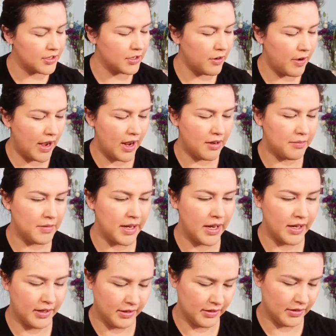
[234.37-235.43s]
So I'm
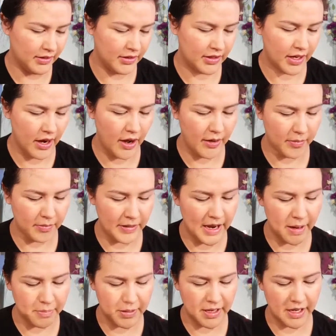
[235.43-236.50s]

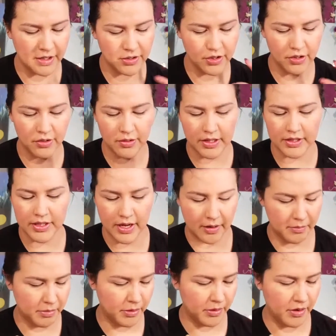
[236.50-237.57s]
tapping into
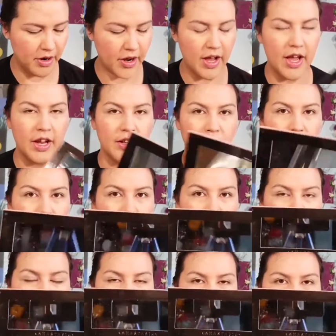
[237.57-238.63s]
Tempera and
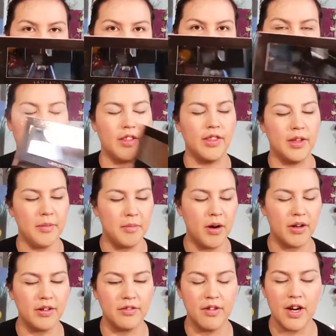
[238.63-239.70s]
Golden Ochre on the
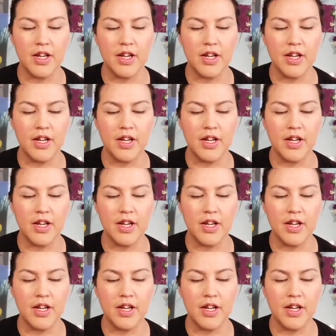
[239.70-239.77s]
Modern